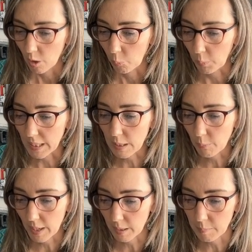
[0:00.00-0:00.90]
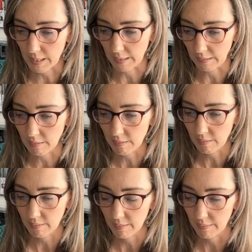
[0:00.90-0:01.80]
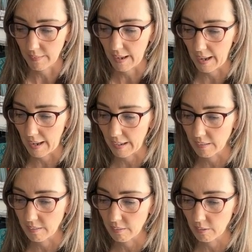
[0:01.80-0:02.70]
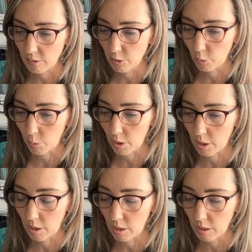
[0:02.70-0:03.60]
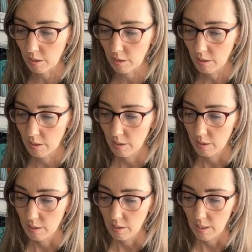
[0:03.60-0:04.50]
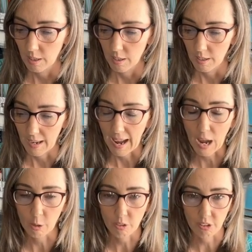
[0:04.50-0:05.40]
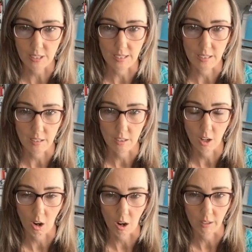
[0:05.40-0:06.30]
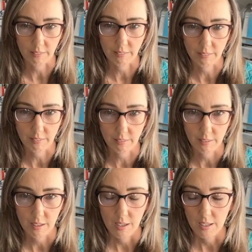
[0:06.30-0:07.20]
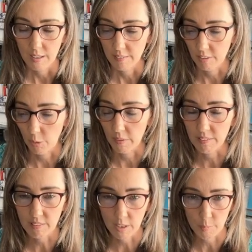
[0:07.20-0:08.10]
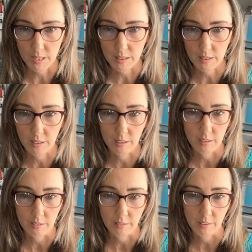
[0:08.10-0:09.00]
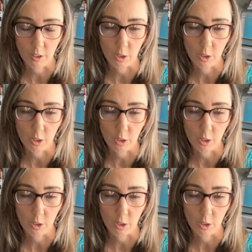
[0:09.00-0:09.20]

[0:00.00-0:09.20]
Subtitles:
we recommend that your housing cost, so this is going to be the